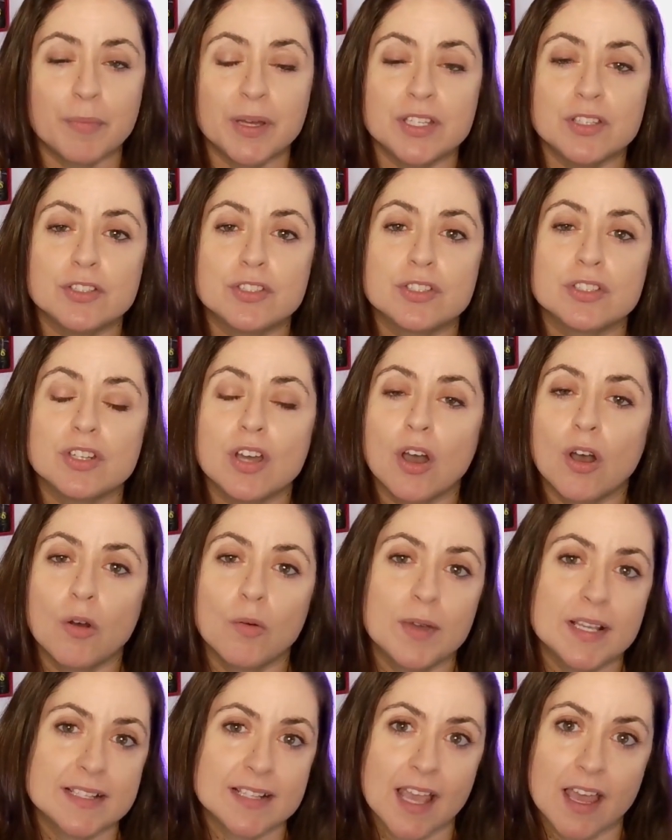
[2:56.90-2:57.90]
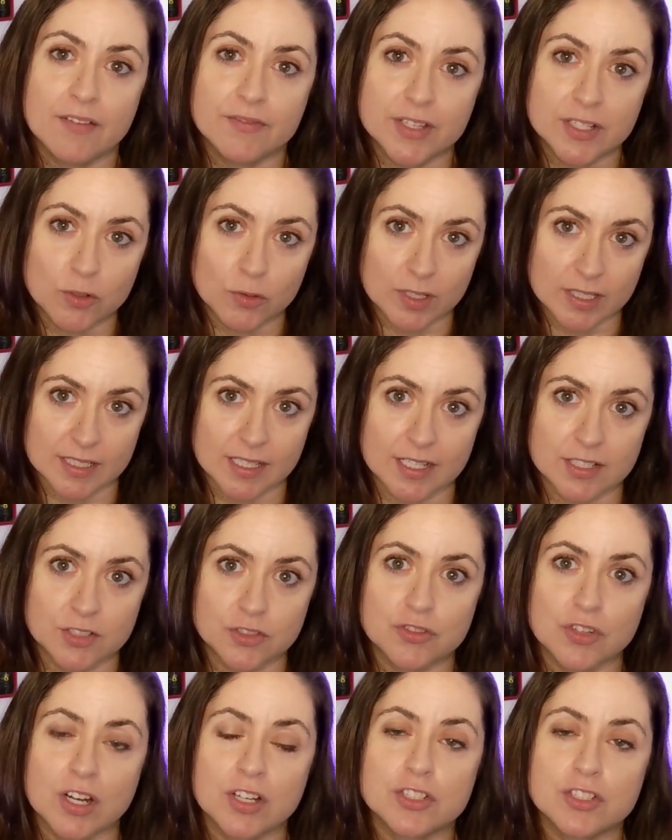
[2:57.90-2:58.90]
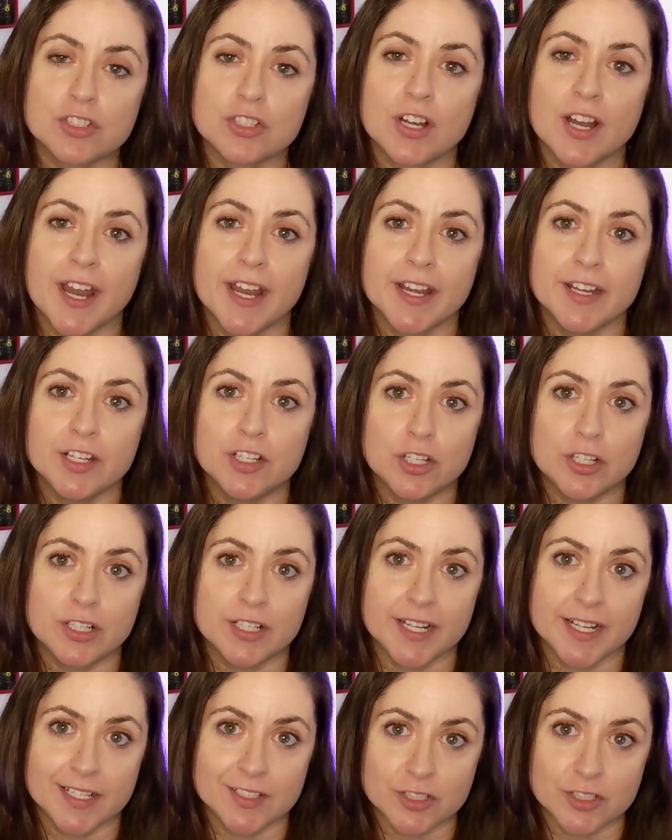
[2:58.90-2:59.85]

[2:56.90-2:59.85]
But you should always have an organized structure and good